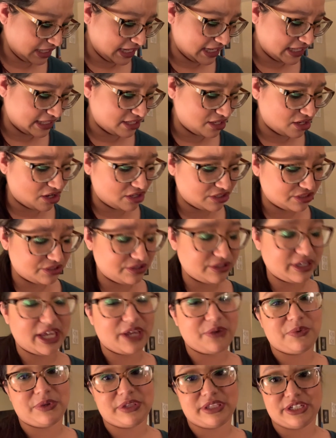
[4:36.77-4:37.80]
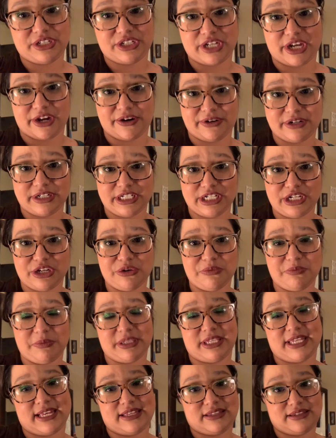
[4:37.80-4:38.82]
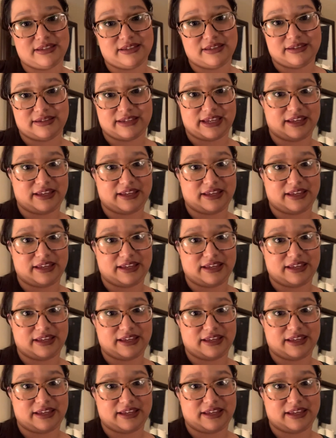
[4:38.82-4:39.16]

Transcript: And it also came with the shower gel, but that's in